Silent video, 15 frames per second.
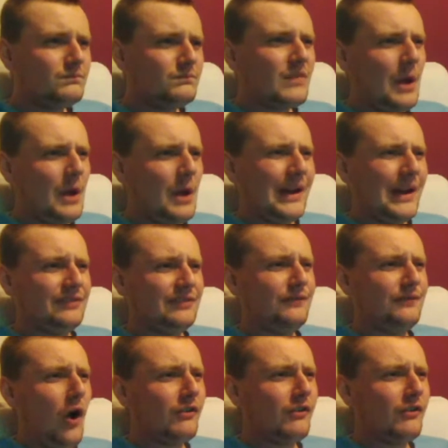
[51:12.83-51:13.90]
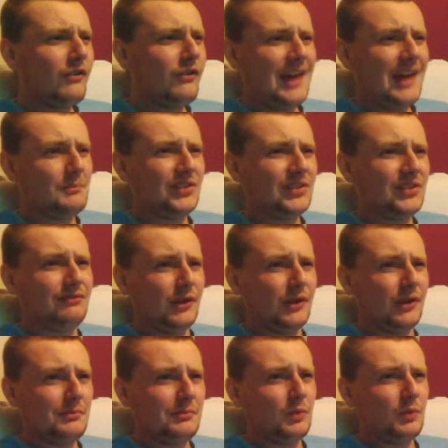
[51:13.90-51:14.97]
we had 4 attempts to
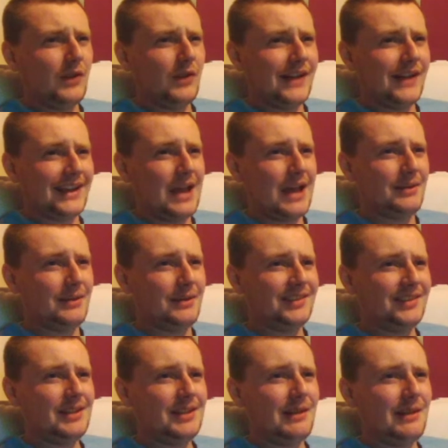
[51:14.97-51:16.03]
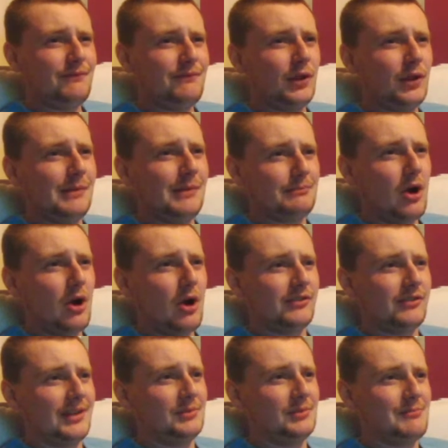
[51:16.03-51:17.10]
Fulham's 1 that game, and it seemed like Fulham had more
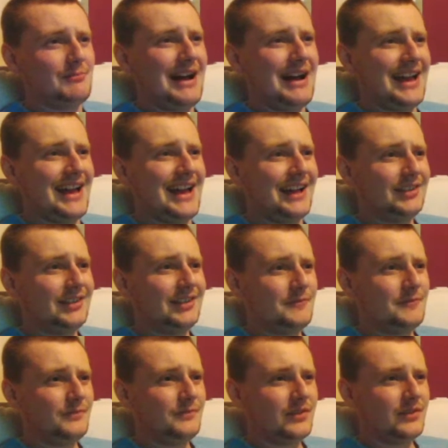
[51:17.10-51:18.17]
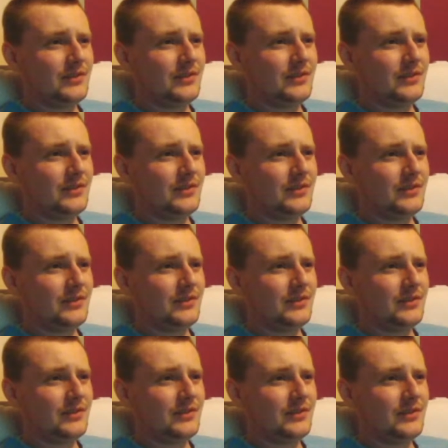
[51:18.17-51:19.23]
attempts in my eyes. We had 3
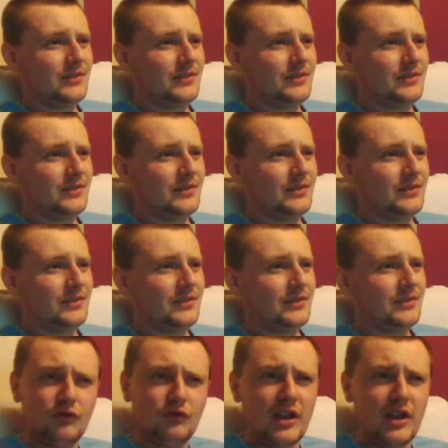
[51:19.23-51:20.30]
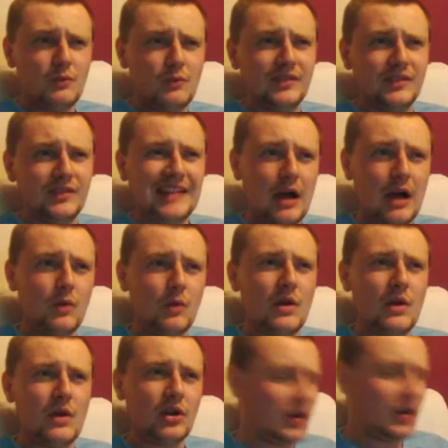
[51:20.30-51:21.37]
on target, and those 3 were
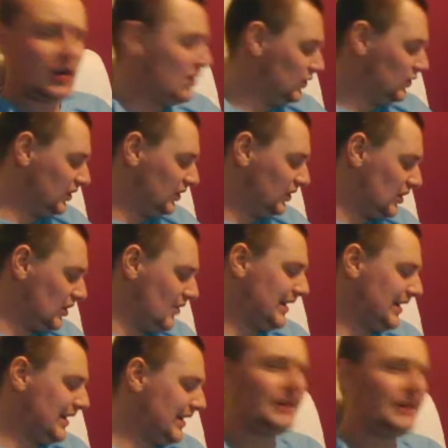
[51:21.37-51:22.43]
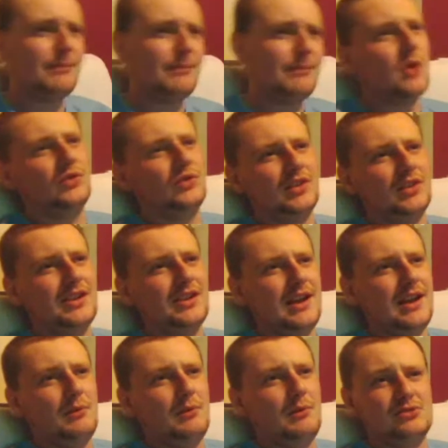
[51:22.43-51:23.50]
down close to the goalkeeper's post,
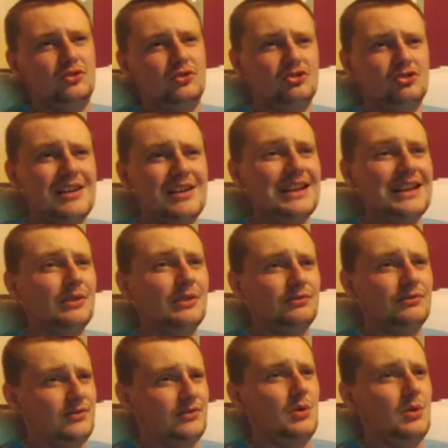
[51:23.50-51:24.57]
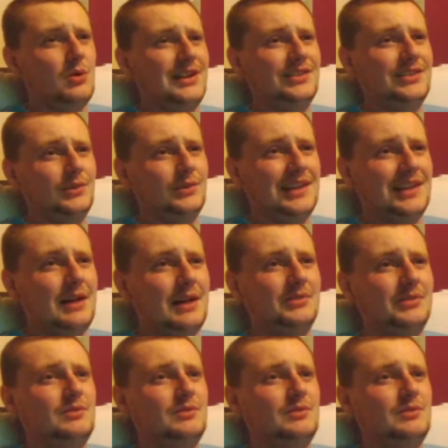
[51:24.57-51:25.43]
in which it was straight down his throat and into his arms.